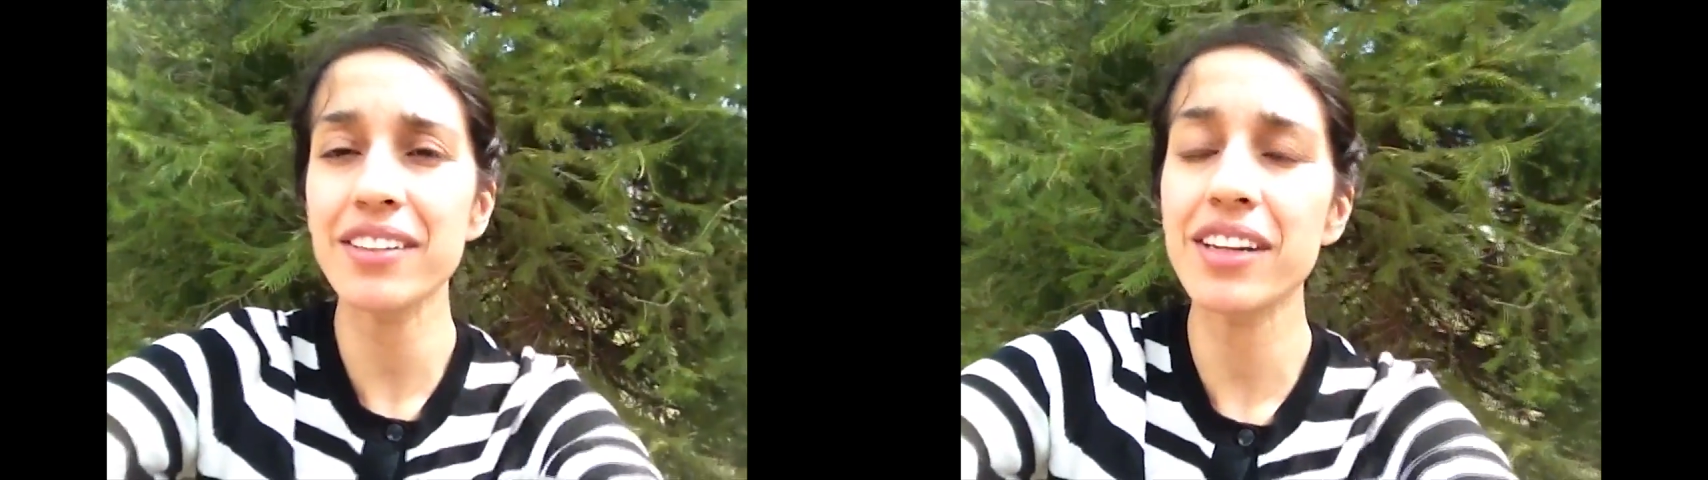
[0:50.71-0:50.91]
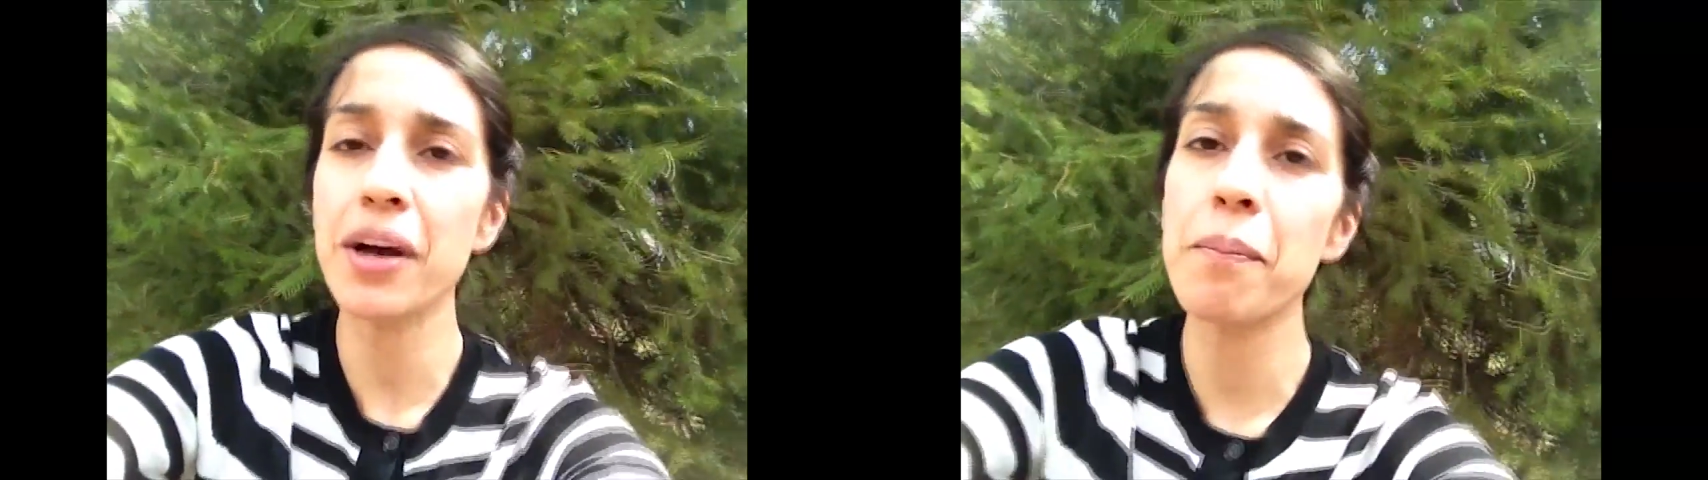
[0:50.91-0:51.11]

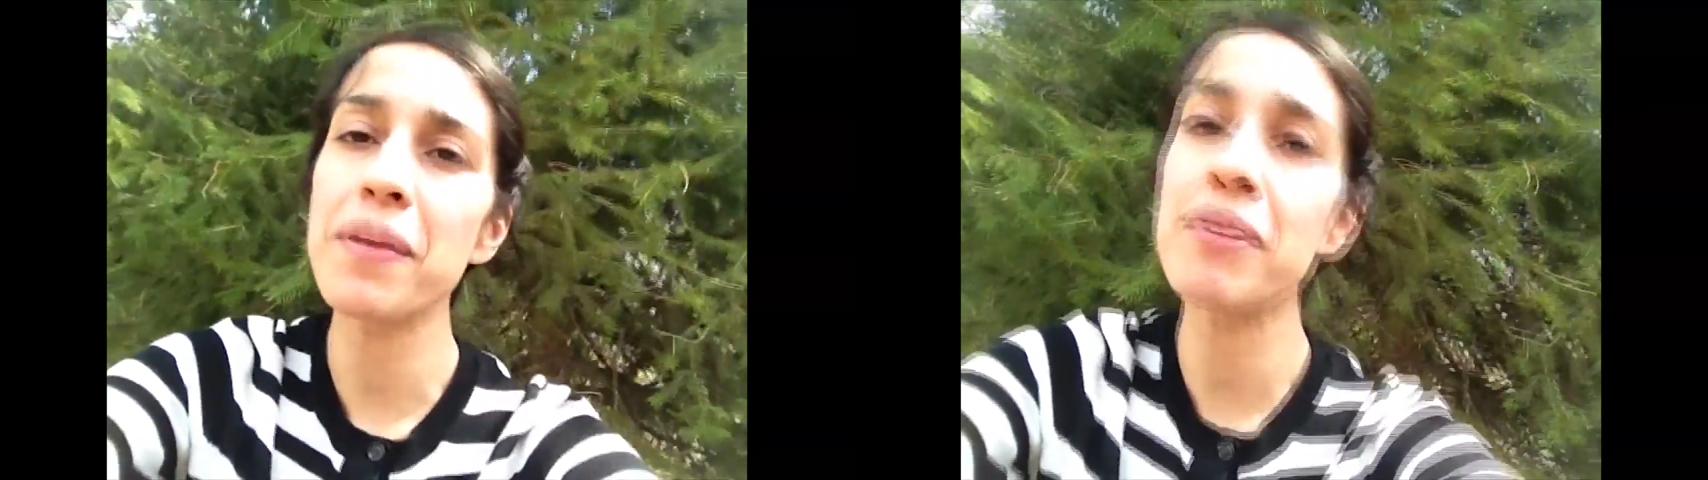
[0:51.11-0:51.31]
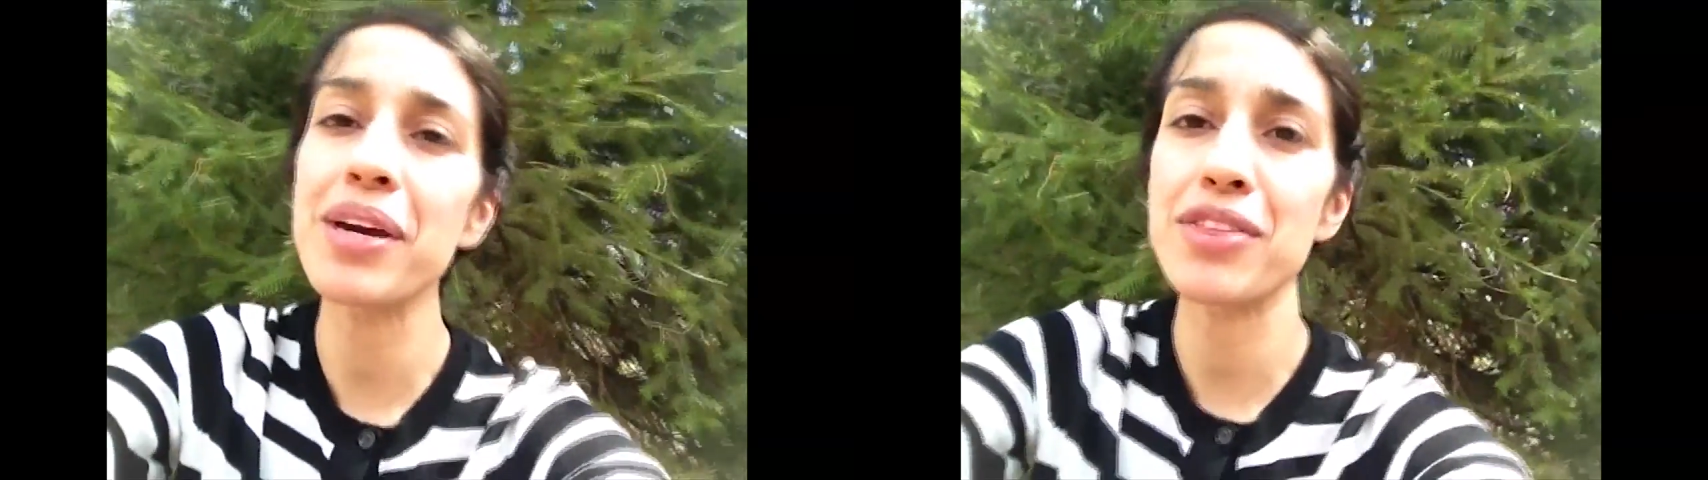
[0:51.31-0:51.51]
and
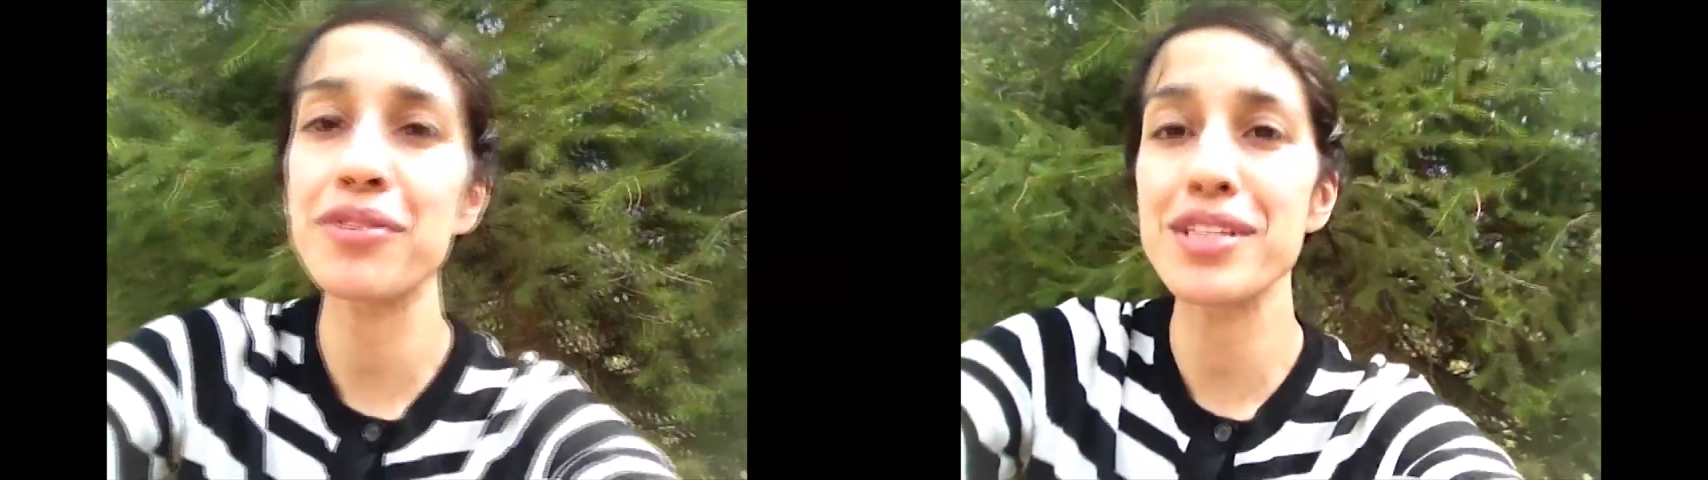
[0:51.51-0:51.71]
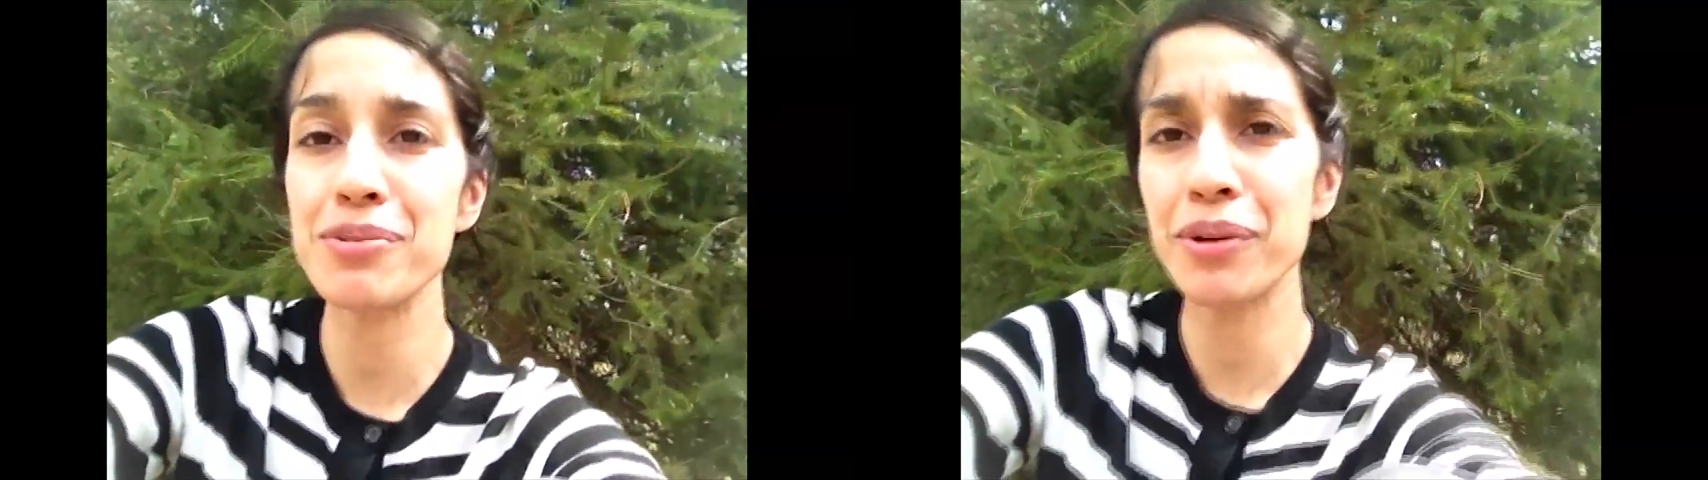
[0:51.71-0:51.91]
midway
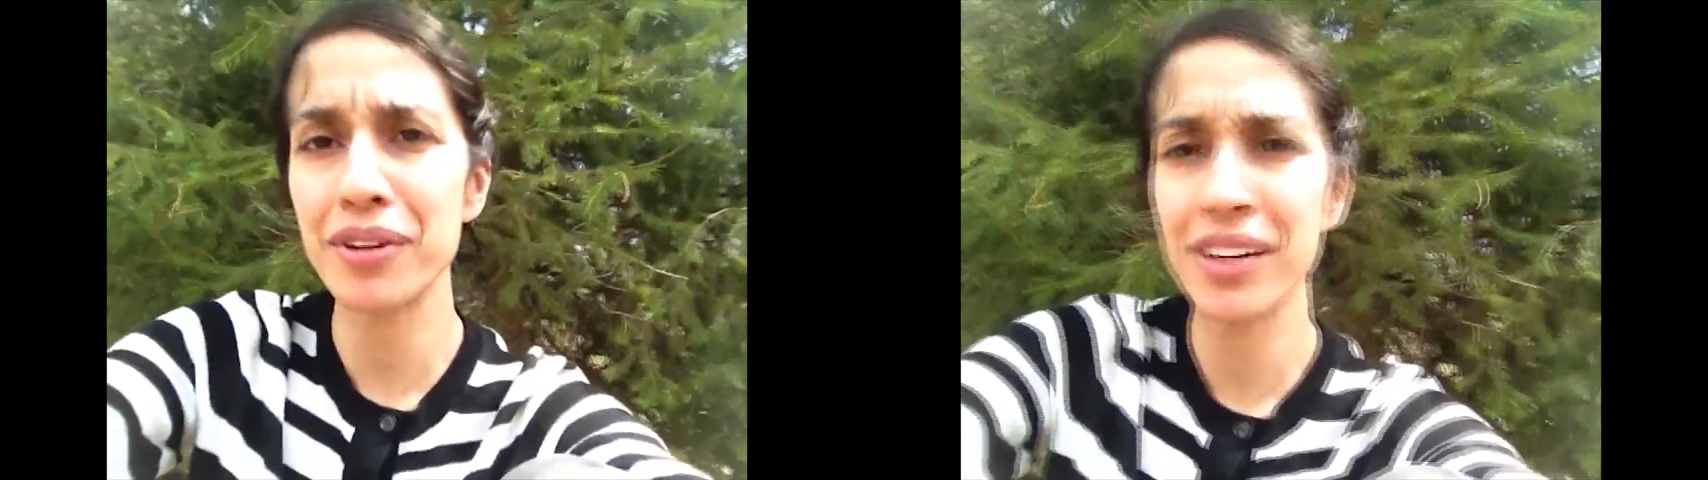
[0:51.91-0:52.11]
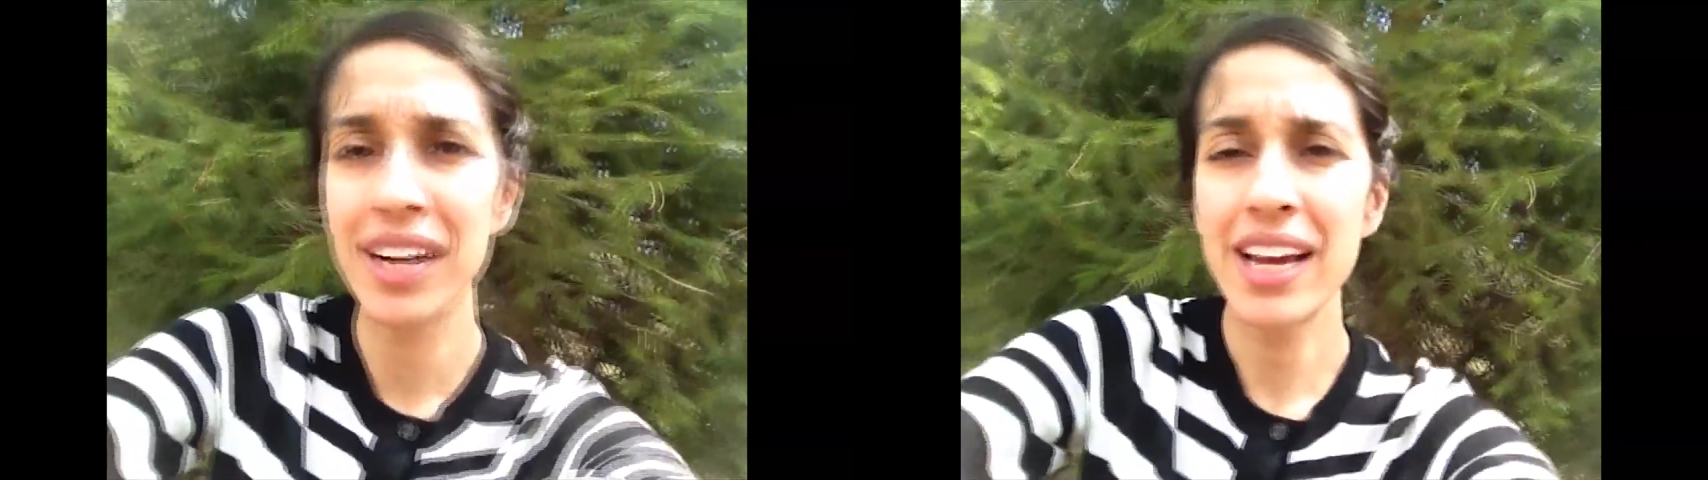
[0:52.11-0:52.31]
through this we
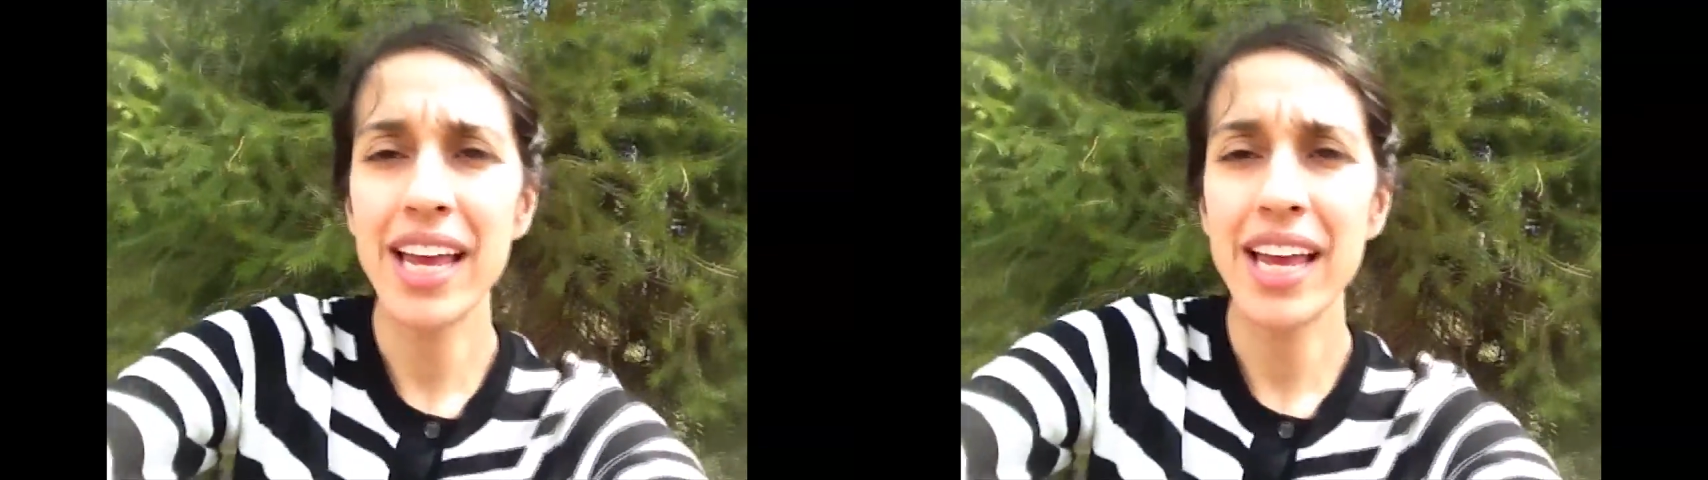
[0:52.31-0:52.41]
were